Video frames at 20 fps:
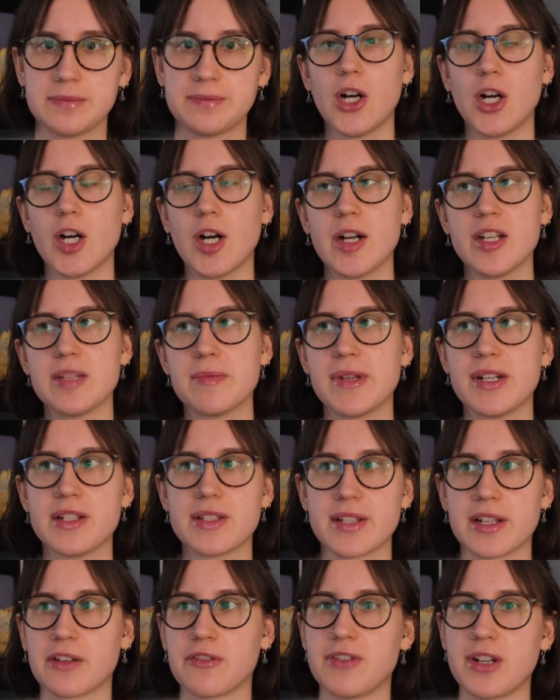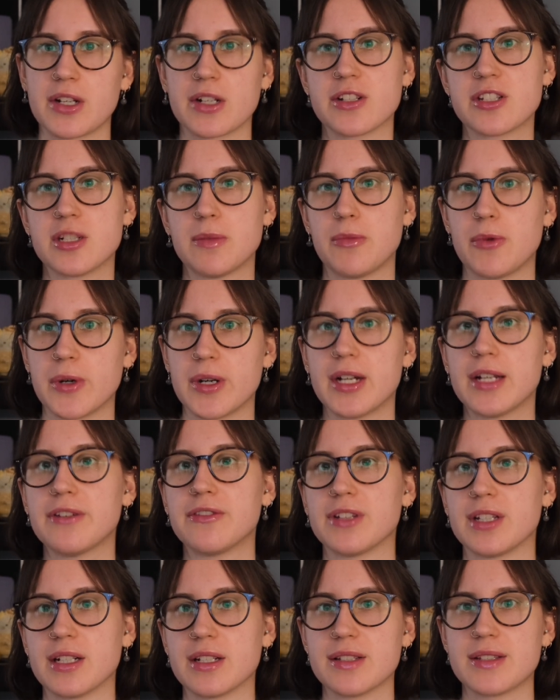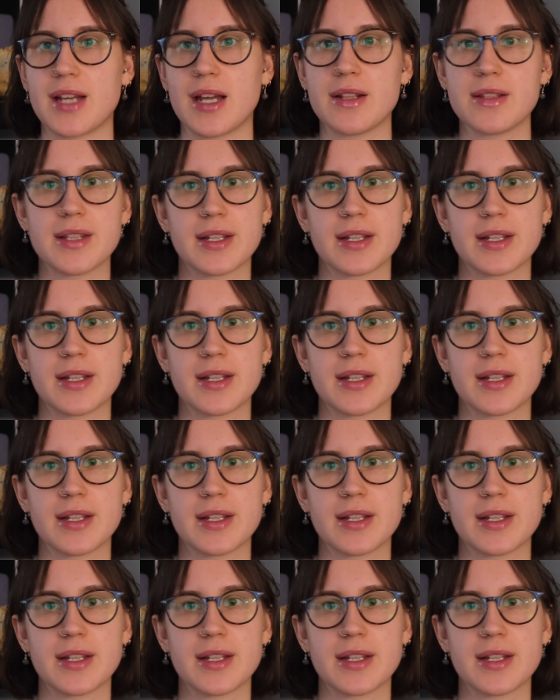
Her husband is like very supportive in a sense,